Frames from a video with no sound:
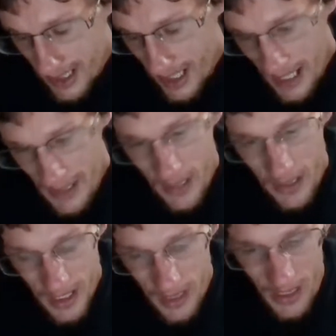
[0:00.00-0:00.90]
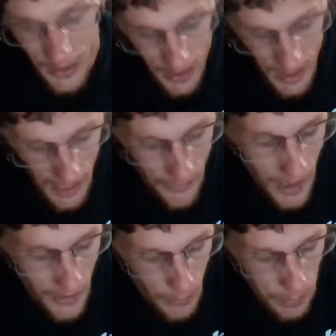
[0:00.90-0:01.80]
I know here I've
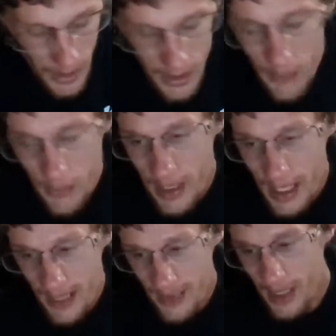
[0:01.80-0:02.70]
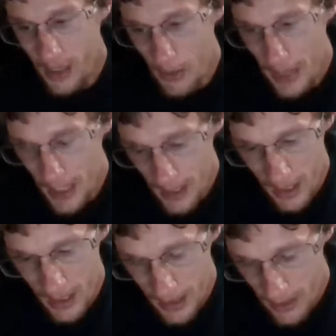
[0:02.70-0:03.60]
got some places for tax sales. I got
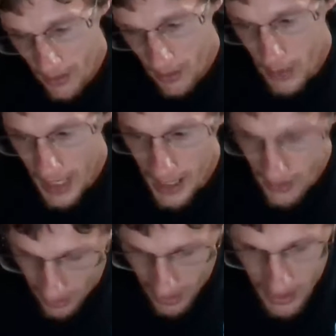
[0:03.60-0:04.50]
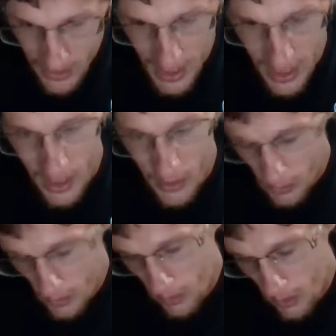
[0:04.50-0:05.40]
like some tax liens I got to
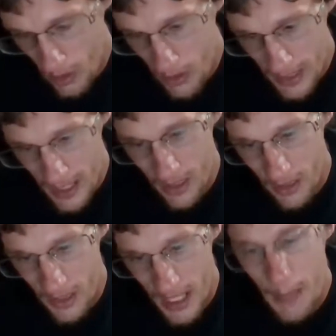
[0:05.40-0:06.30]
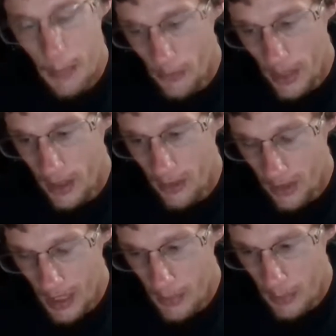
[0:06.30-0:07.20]
close out in April if they don't
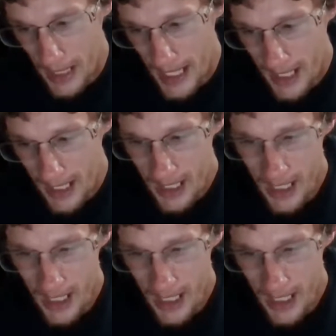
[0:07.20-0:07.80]
claim them back.